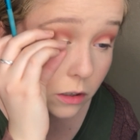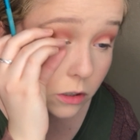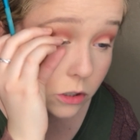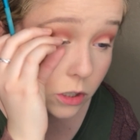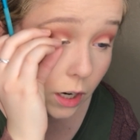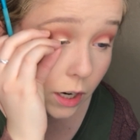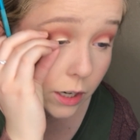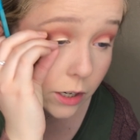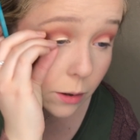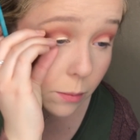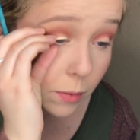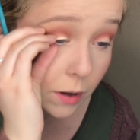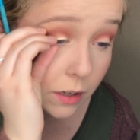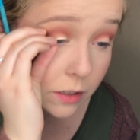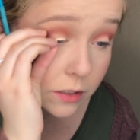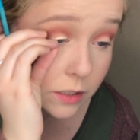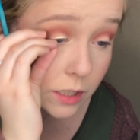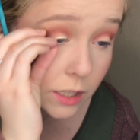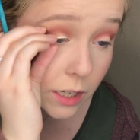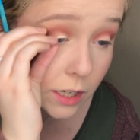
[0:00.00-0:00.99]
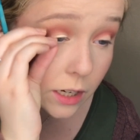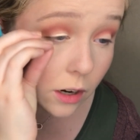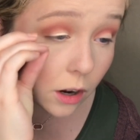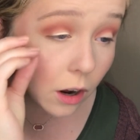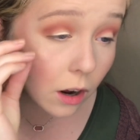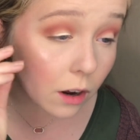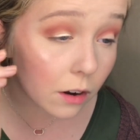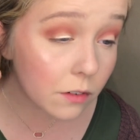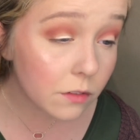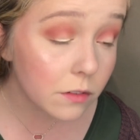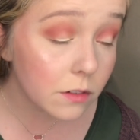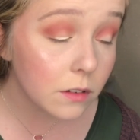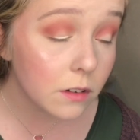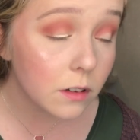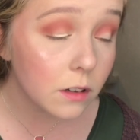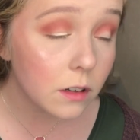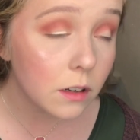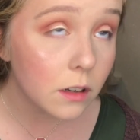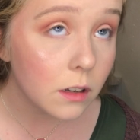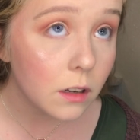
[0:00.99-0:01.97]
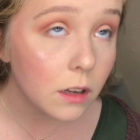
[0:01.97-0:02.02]
try your best to get it off
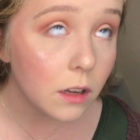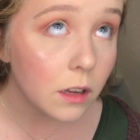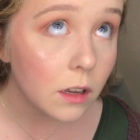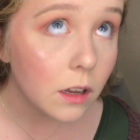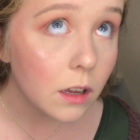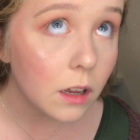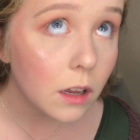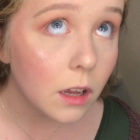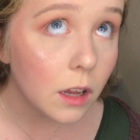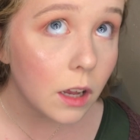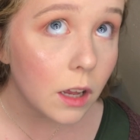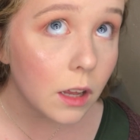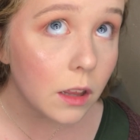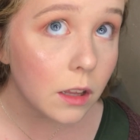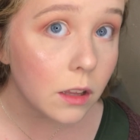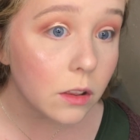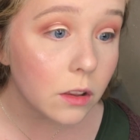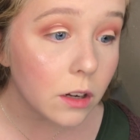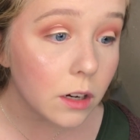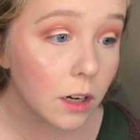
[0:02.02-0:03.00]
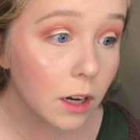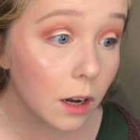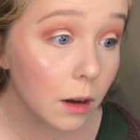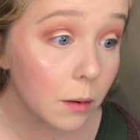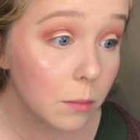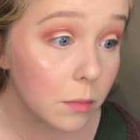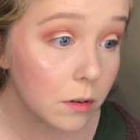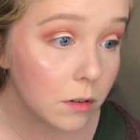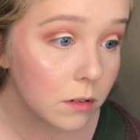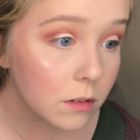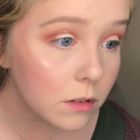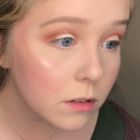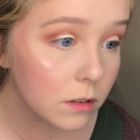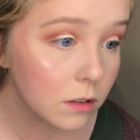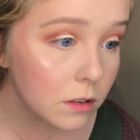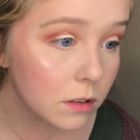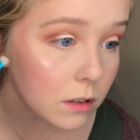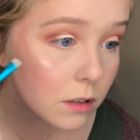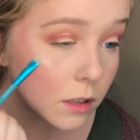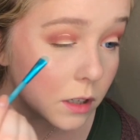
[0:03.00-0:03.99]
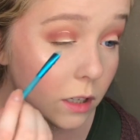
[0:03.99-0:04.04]
and then look up
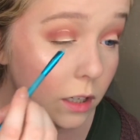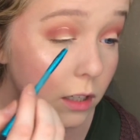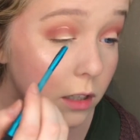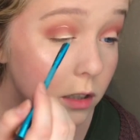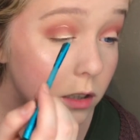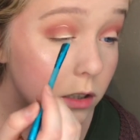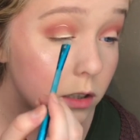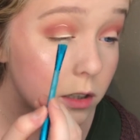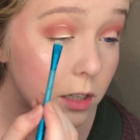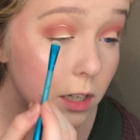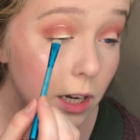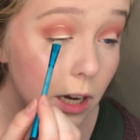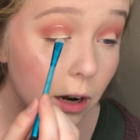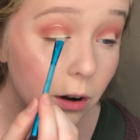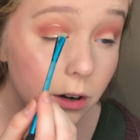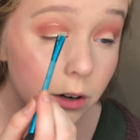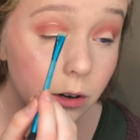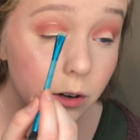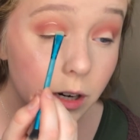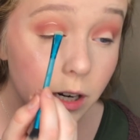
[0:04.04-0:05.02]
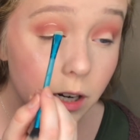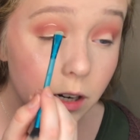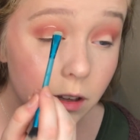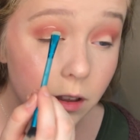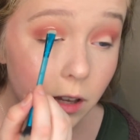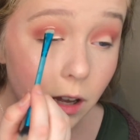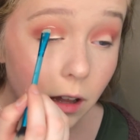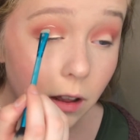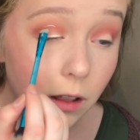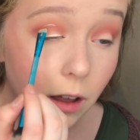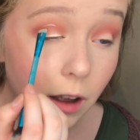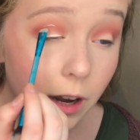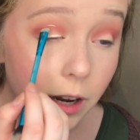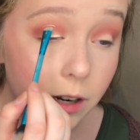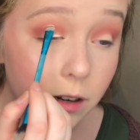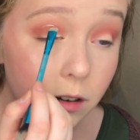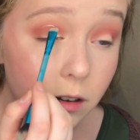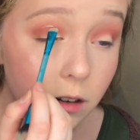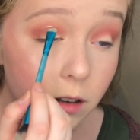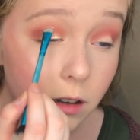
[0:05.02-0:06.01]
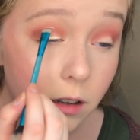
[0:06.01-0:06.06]
and see how it created that
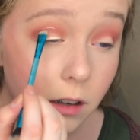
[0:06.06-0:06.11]
line.